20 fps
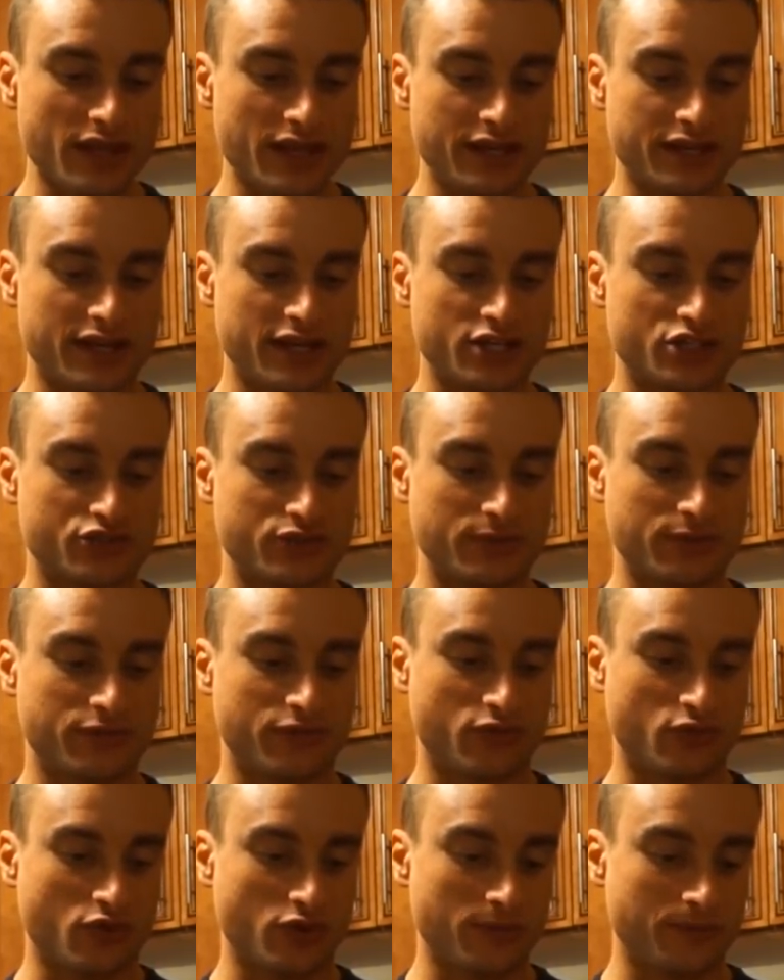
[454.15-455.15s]
in ice cream
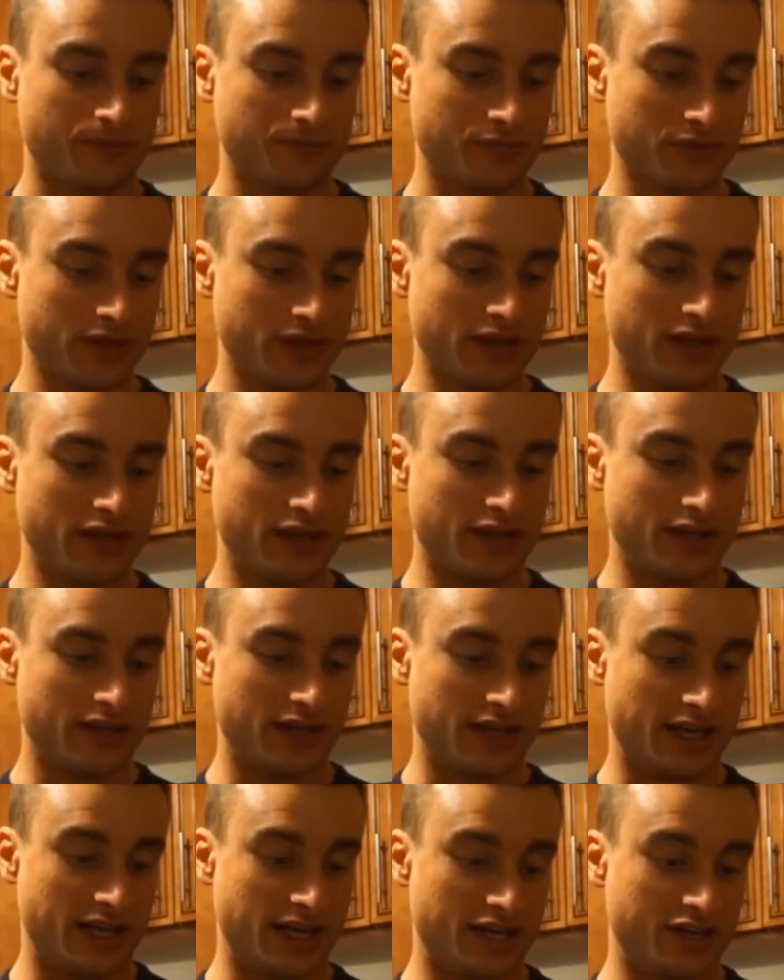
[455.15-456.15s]
form.
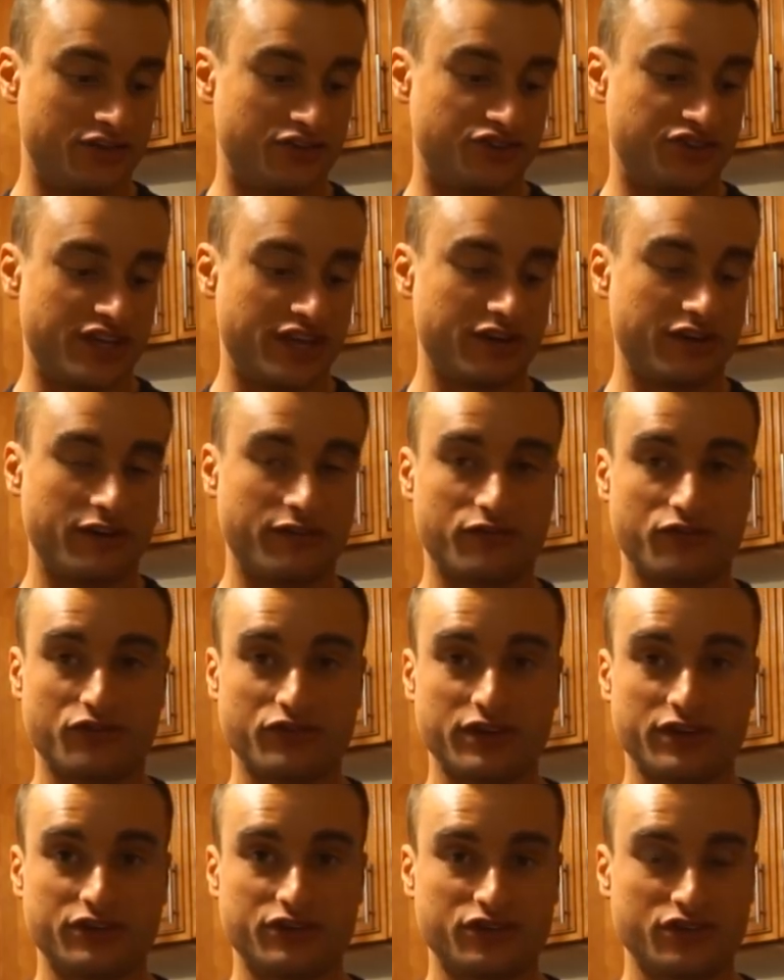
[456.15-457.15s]
And it's dairy
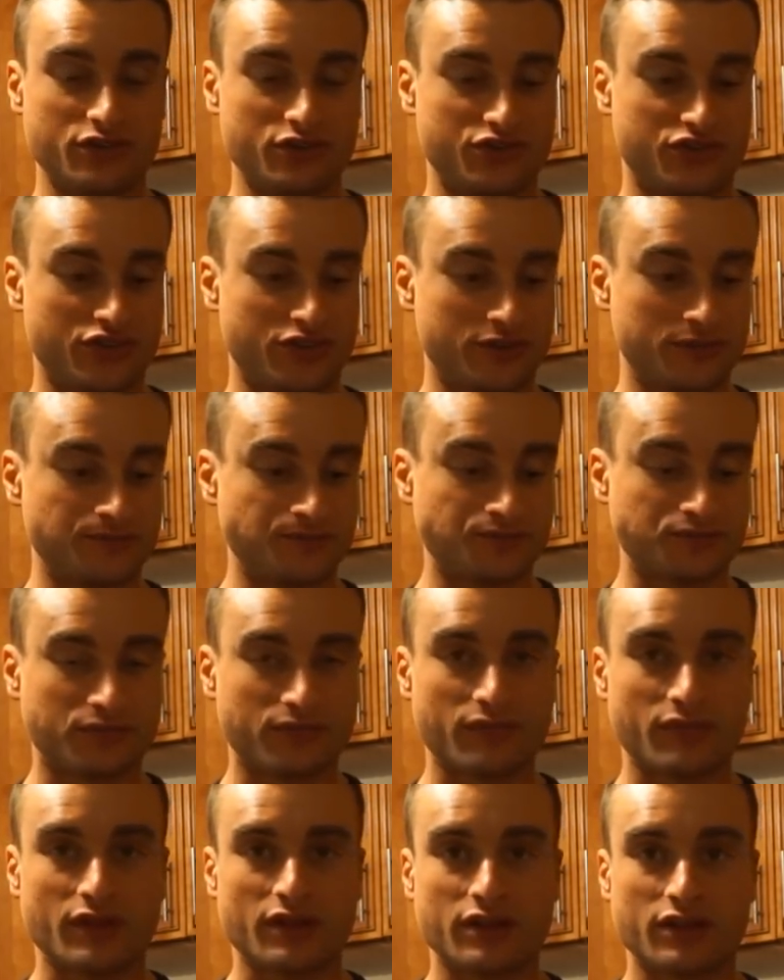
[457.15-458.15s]
free too, so
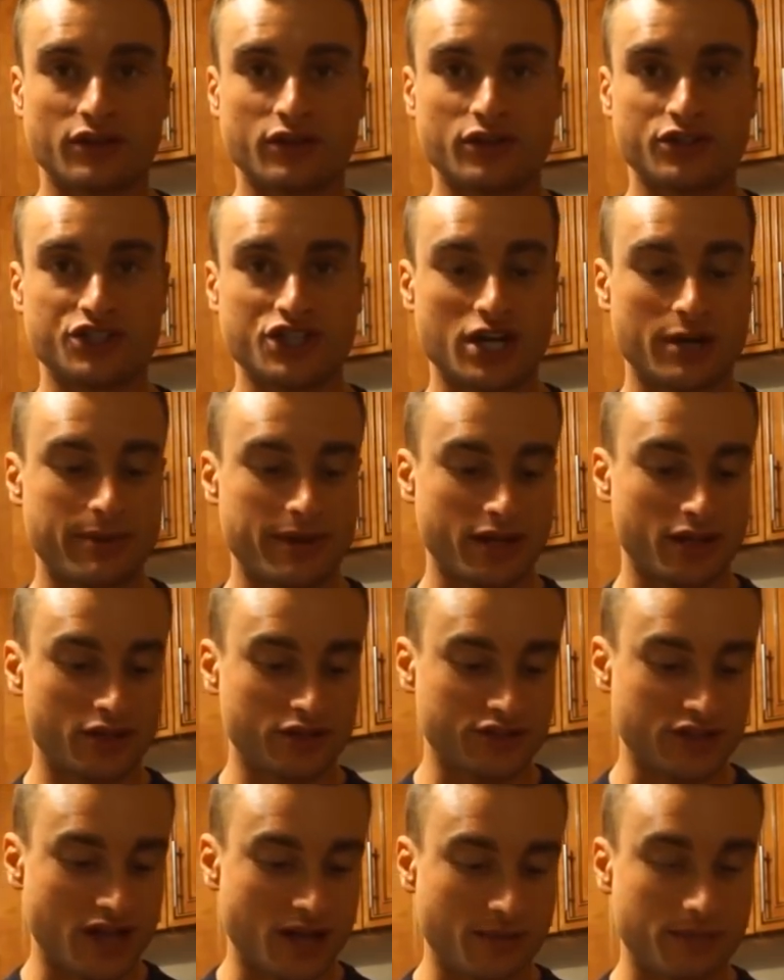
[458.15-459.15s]
good job
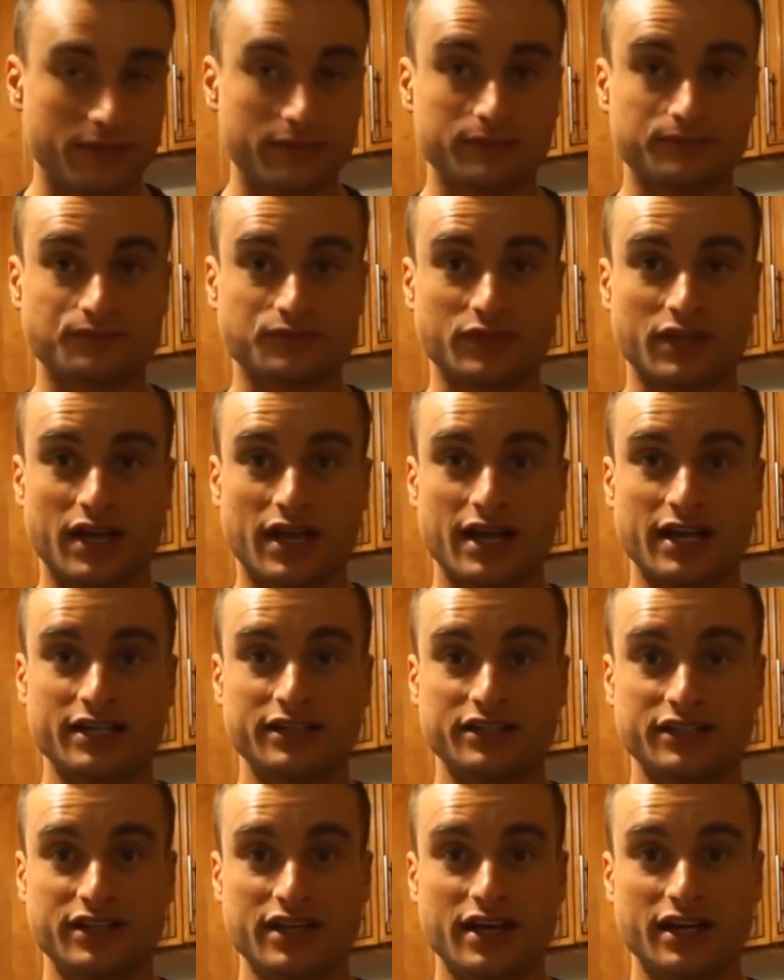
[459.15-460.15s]
Halo Top. I
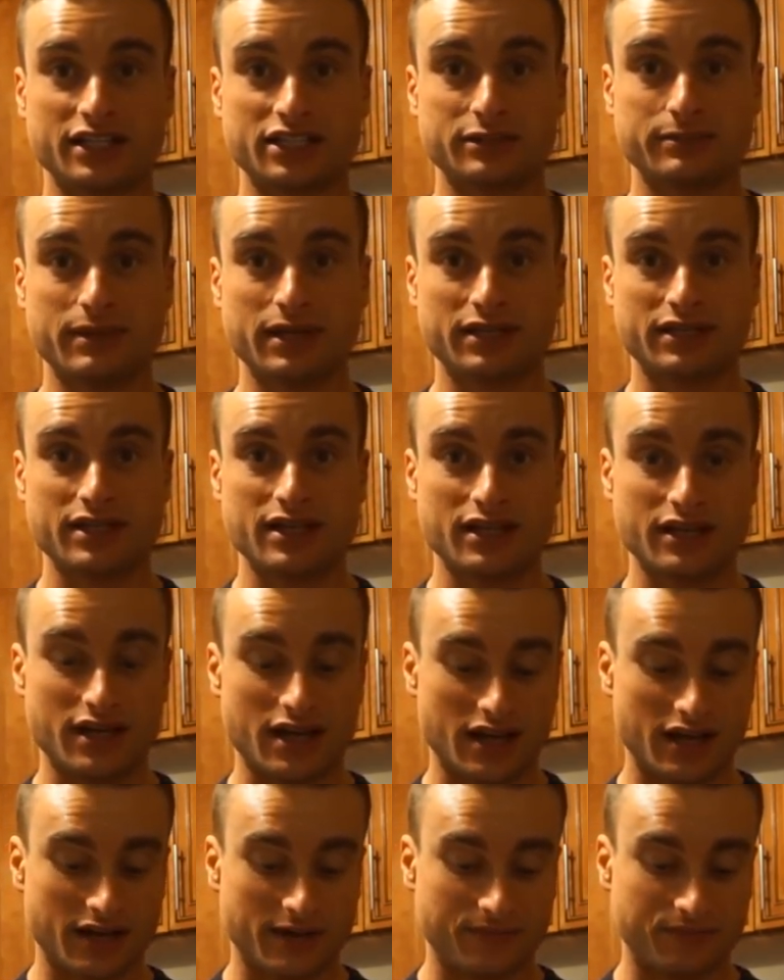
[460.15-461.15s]
did not expect
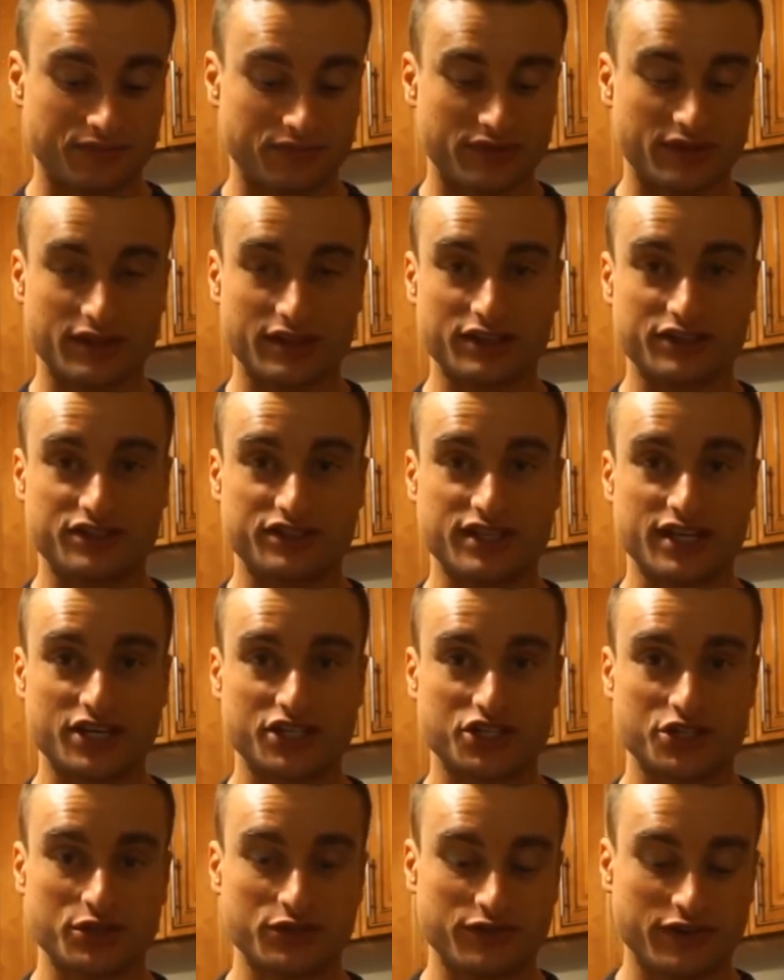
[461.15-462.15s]
that. This is
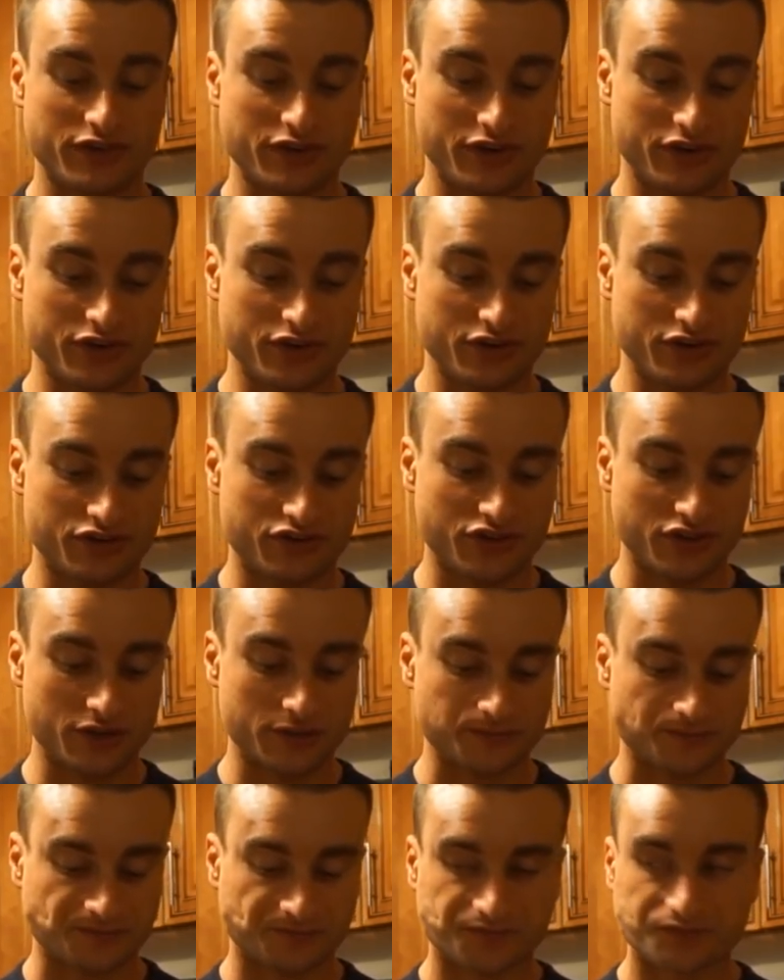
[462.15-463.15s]
actually very good,
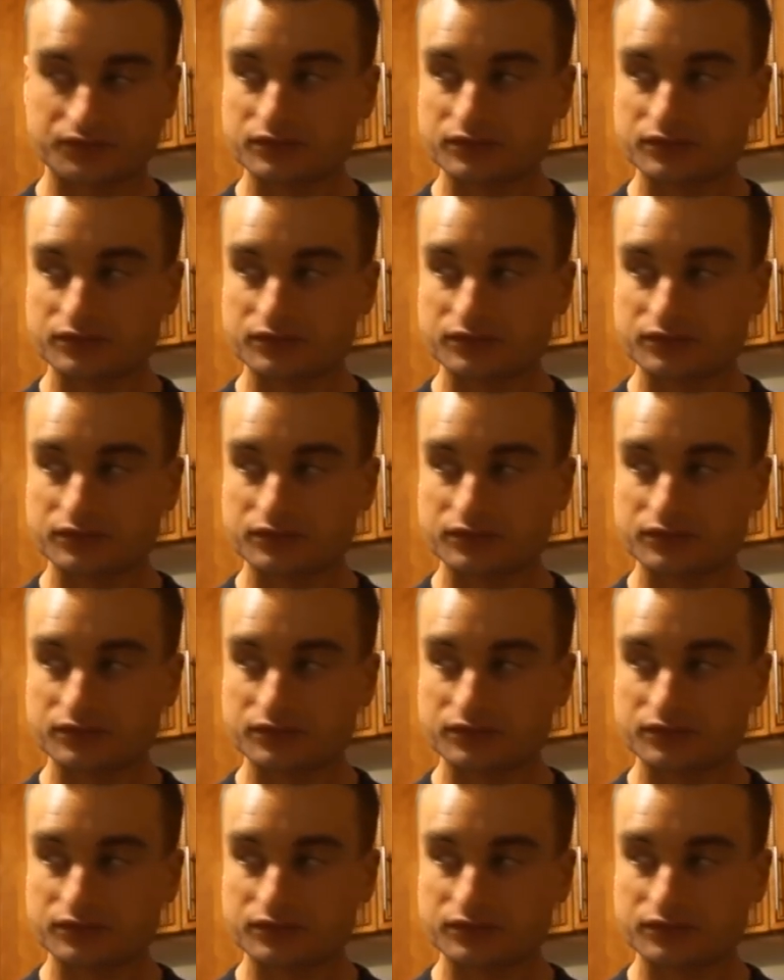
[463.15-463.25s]
so